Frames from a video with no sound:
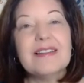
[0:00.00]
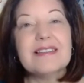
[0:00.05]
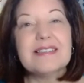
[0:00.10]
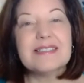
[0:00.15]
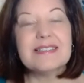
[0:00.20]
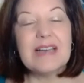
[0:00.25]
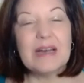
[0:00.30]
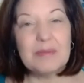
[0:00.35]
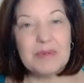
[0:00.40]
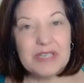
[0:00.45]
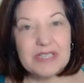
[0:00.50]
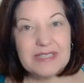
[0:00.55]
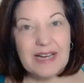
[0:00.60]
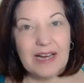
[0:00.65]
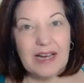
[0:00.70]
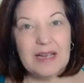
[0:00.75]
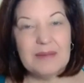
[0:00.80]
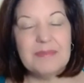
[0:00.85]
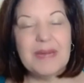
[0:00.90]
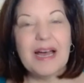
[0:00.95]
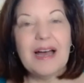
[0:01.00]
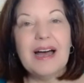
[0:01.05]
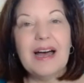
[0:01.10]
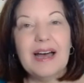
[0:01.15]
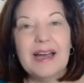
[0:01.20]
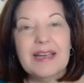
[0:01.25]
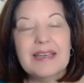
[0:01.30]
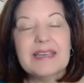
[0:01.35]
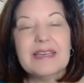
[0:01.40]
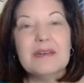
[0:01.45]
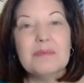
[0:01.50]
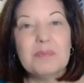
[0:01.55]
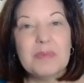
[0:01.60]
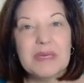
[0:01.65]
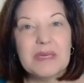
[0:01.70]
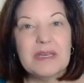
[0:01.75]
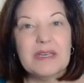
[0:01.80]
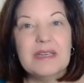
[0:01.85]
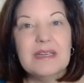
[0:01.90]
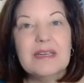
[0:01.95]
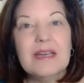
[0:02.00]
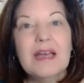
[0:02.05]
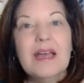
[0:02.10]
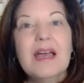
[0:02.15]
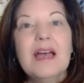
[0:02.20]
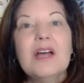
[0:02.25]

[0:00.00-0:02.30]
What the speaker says: summertime, I can be